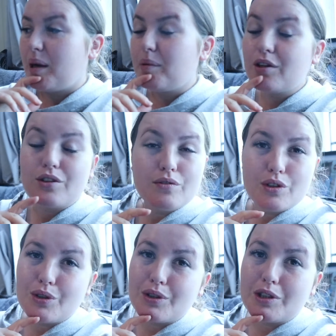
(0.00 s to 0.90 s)
I'm not going to
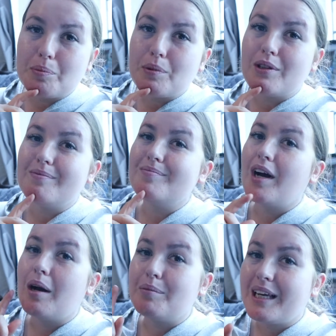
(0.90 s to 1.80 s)
record, but
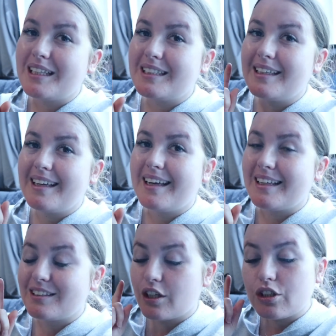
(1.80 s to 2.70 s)
I'm getting
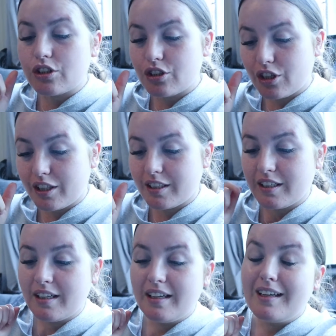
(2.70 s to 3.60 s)
it done.